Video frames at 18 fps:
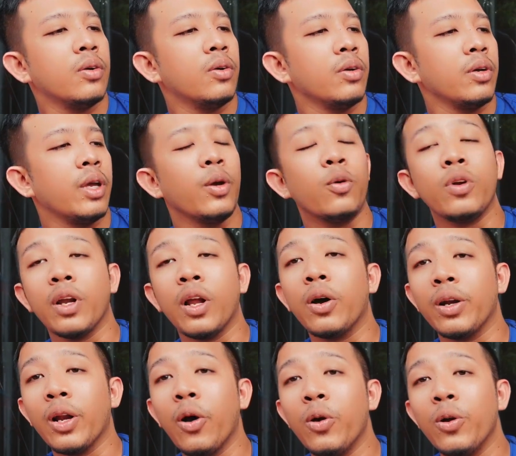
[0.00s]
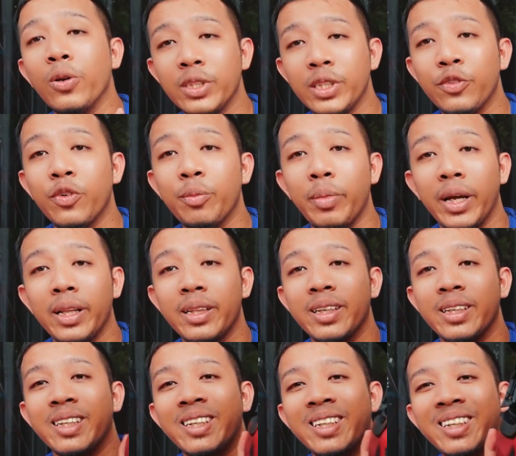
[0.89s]
okay, now it looks even
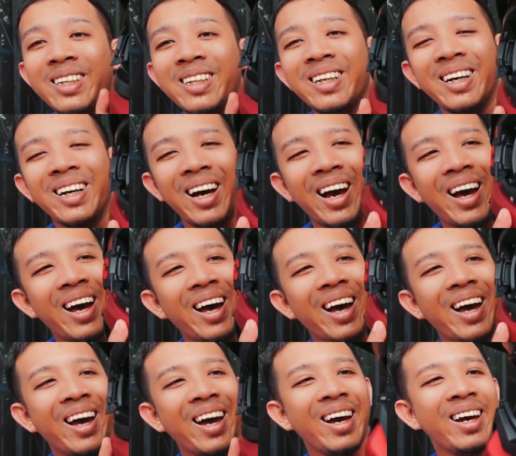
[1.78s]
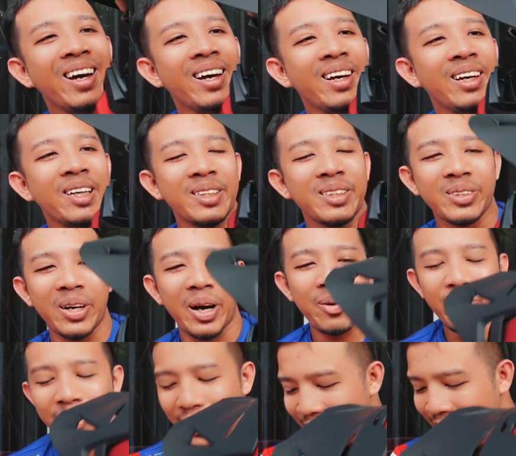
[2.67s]
better. So
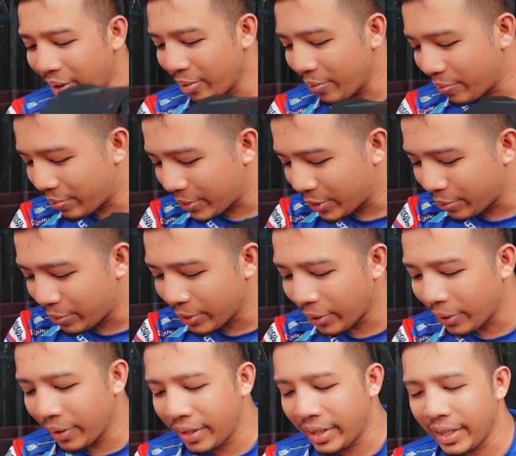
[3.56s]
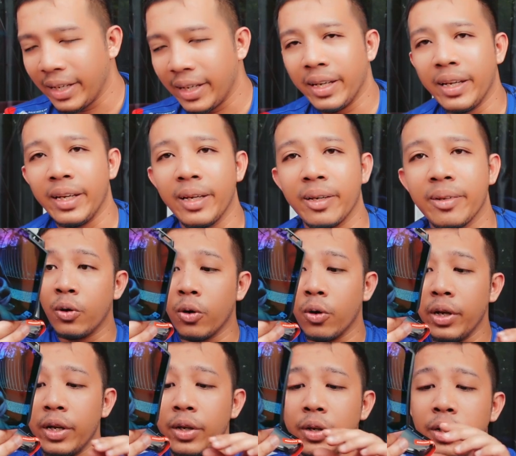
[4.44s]
I'm gonna try to put on the
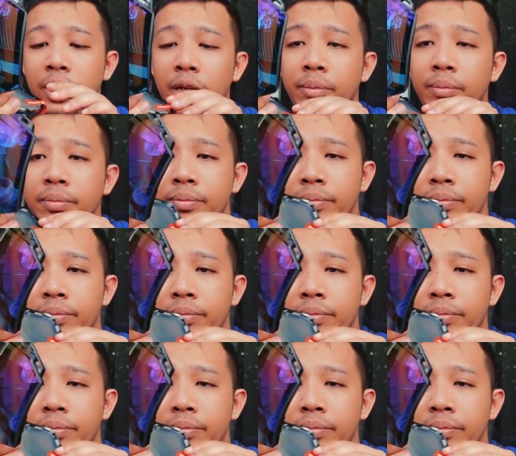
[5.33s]
gold iridium